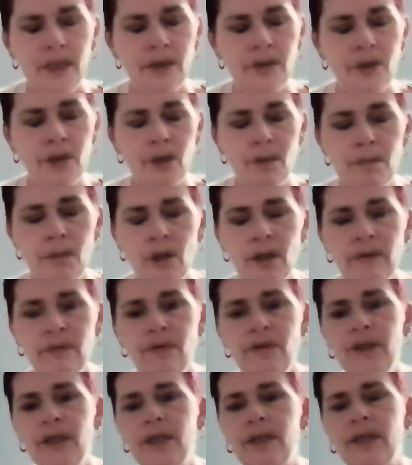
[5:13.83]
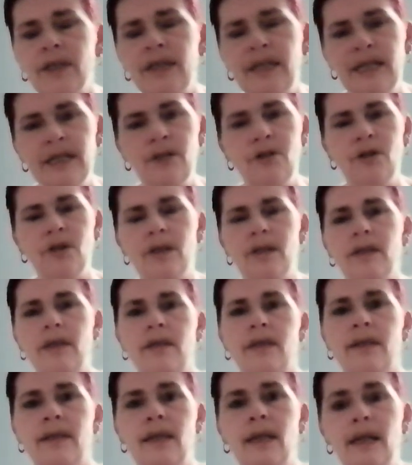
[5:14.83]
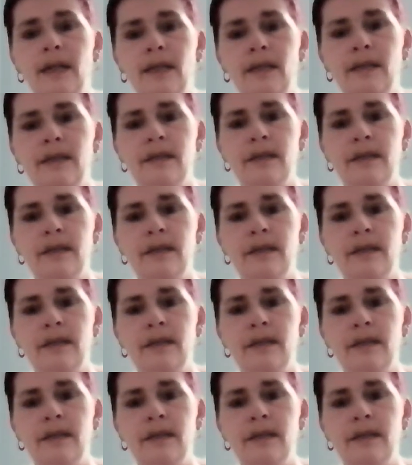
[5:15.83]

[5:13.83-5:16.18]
So mindfulness teaches us that,